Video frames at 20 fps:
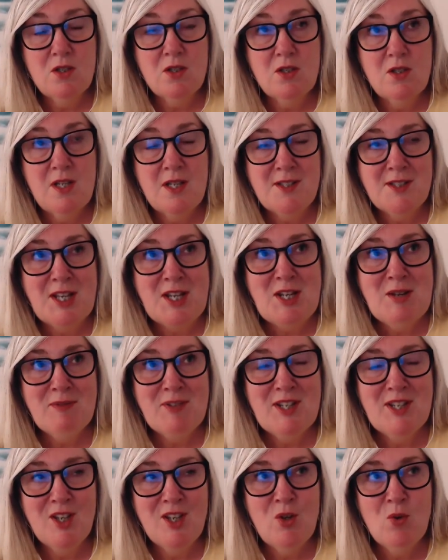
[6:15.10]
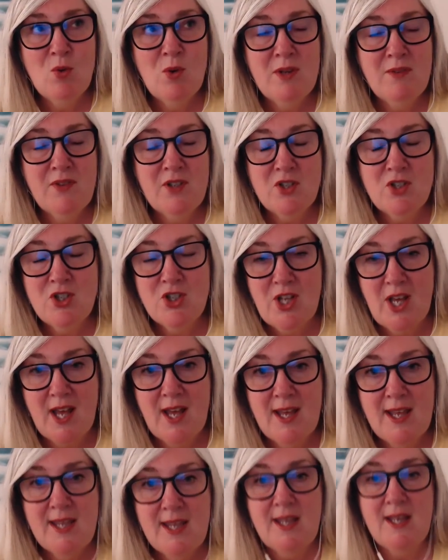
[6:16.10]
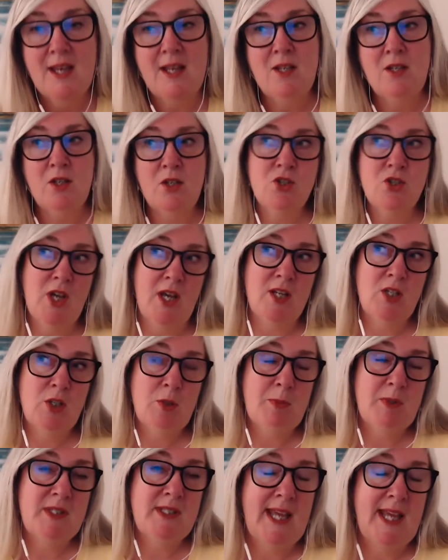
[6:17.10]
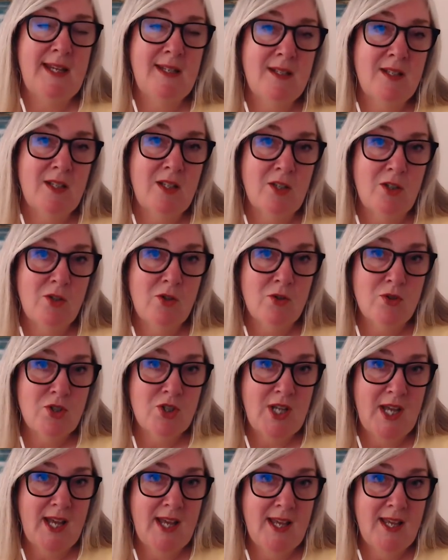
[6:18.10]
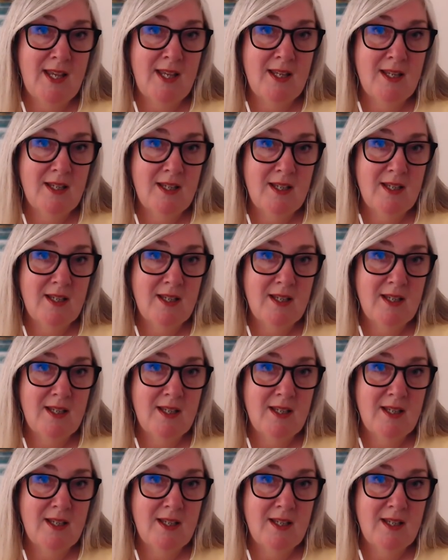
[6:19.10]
It's kind of like, if you're shy and you try to pretend that you're not shy